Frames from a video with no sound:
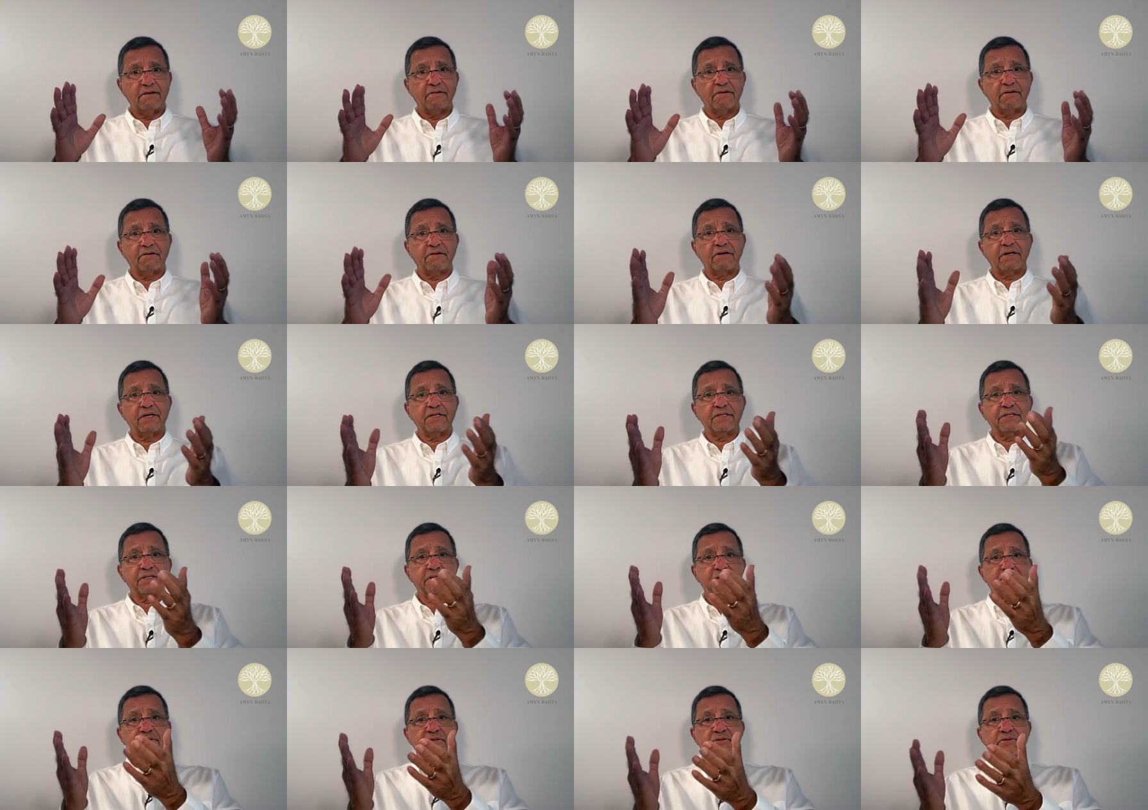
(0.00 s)

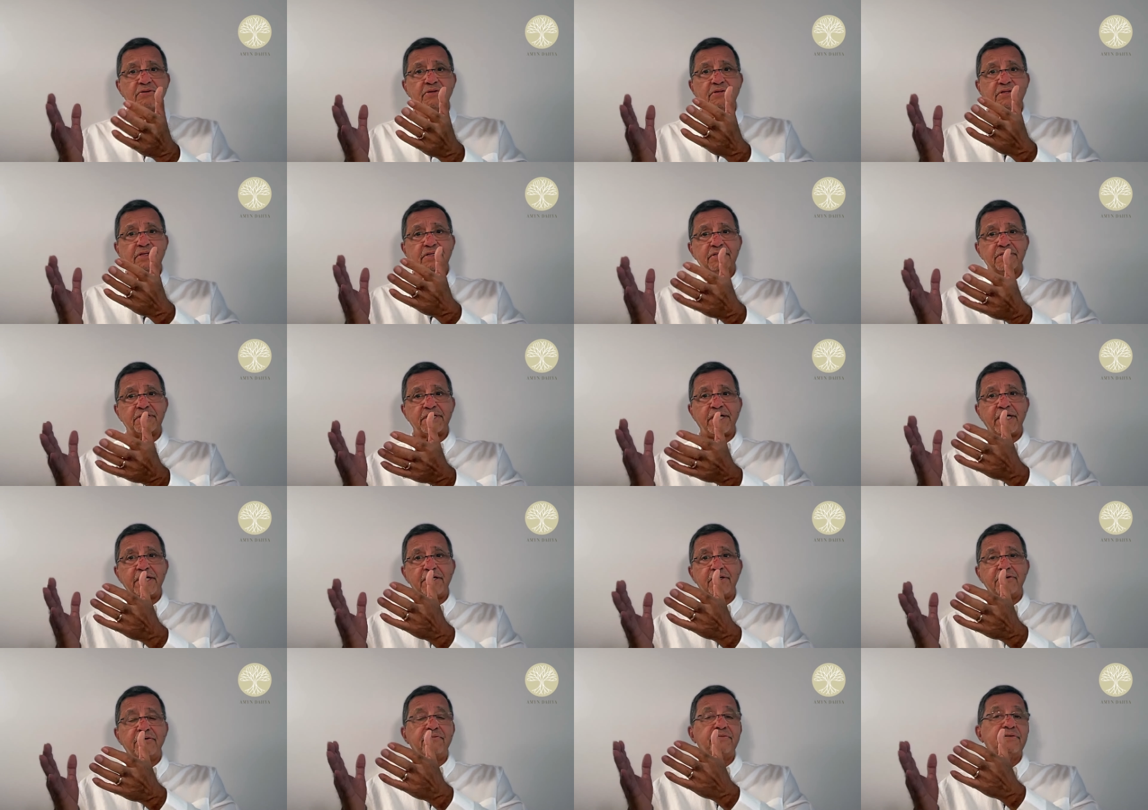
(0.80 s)
rests on the
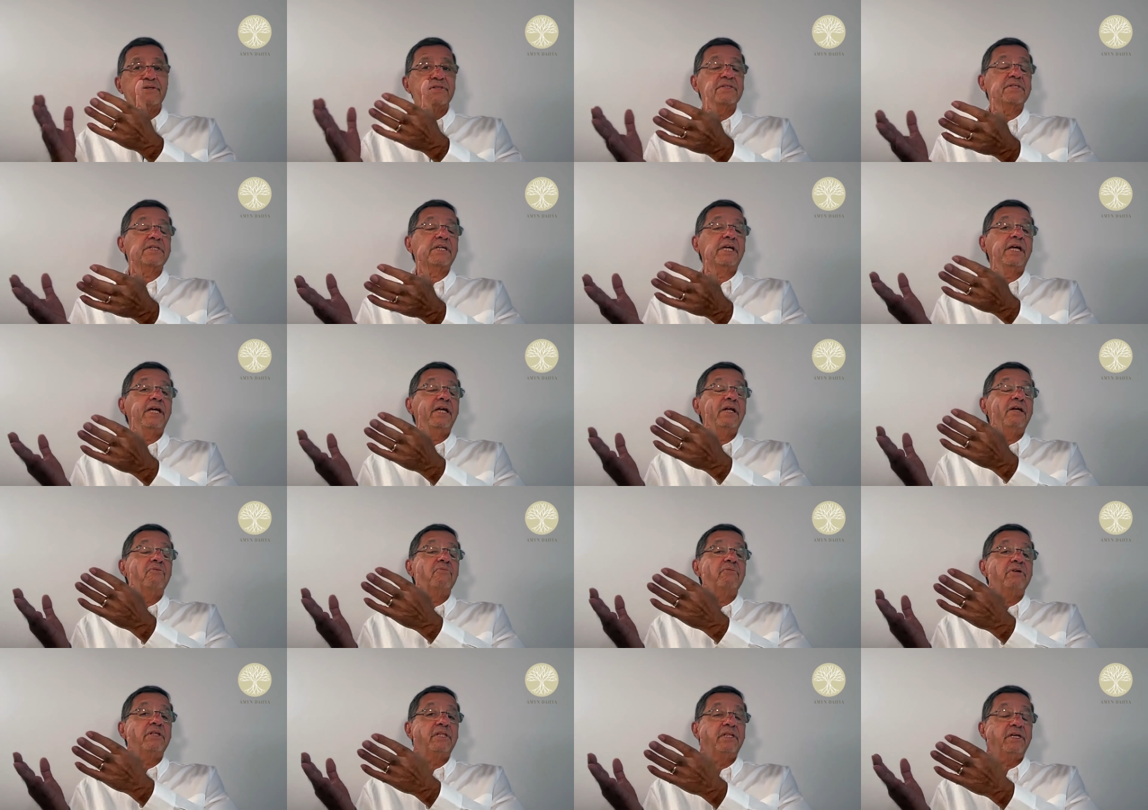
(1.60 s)
side of the scale
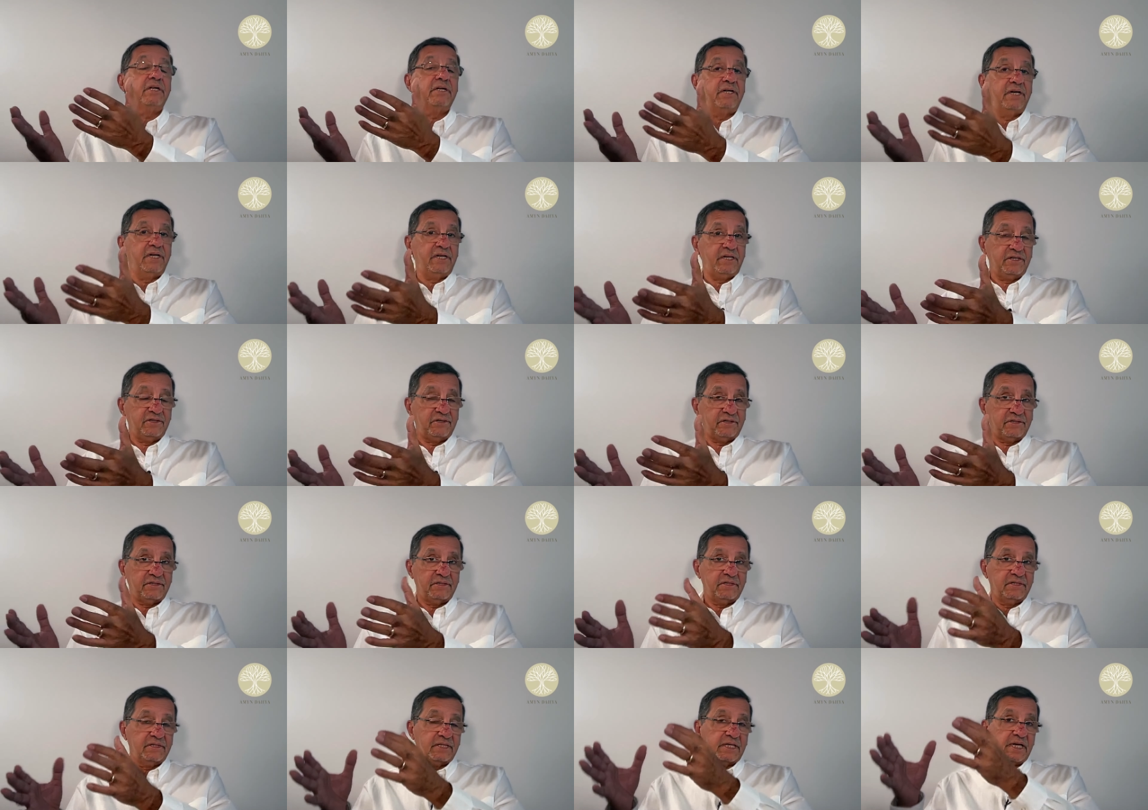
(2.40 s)
with the
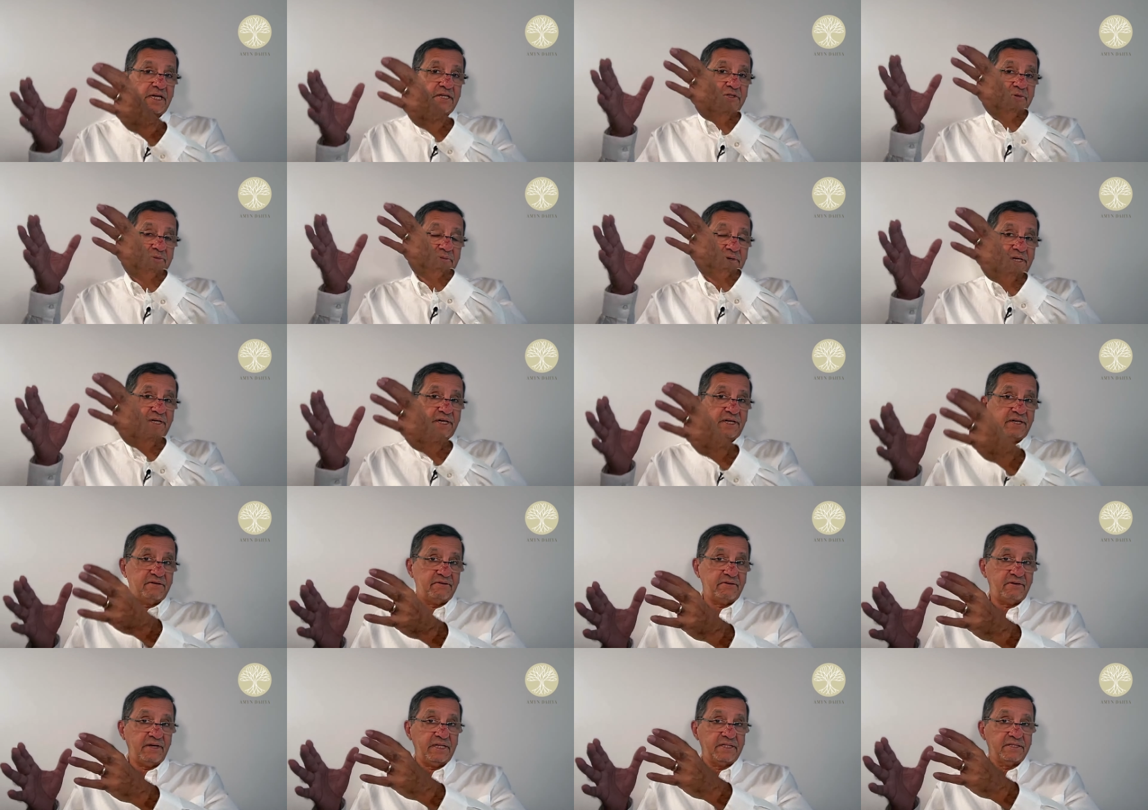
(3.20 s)
dish. That's where
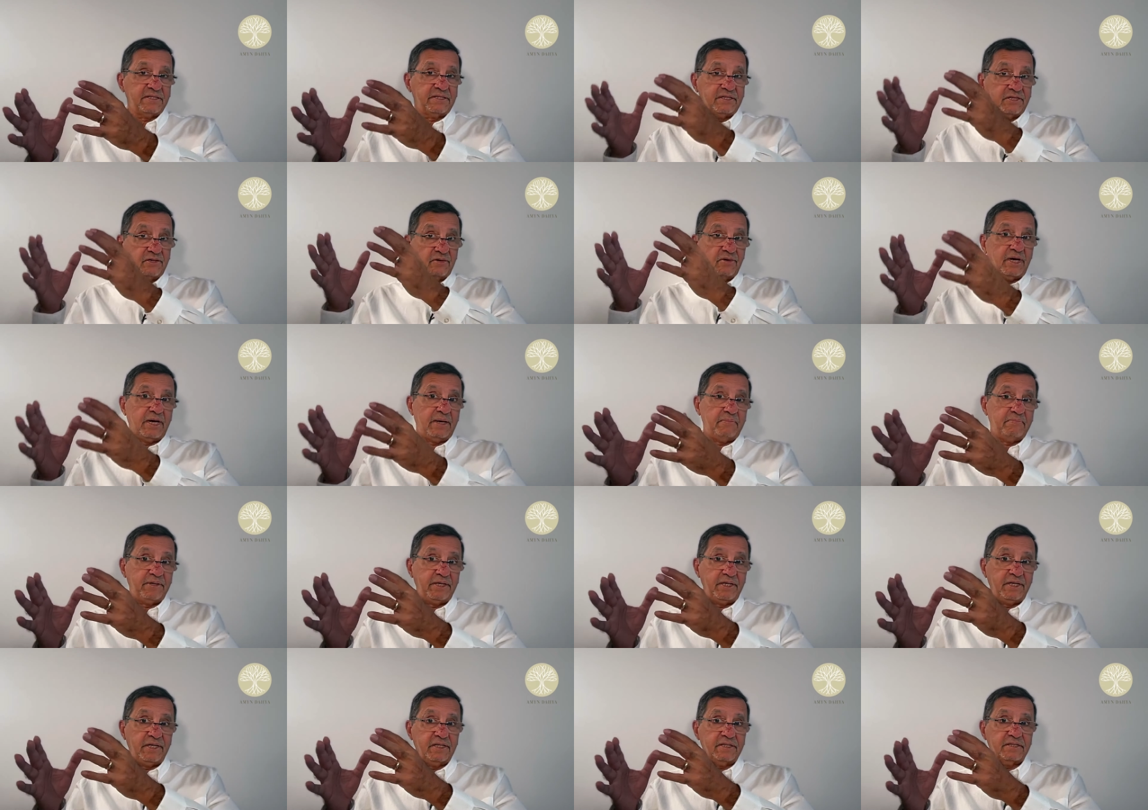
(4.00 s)
it rests, your
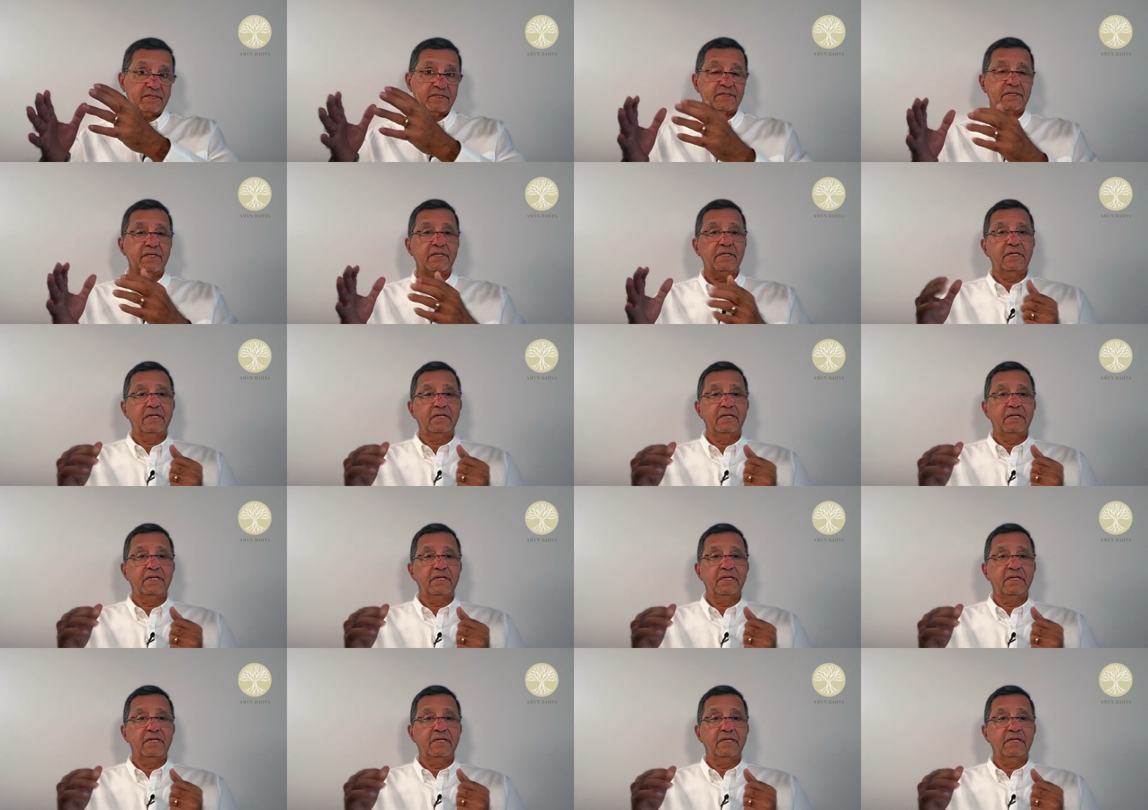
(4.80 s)
happiness.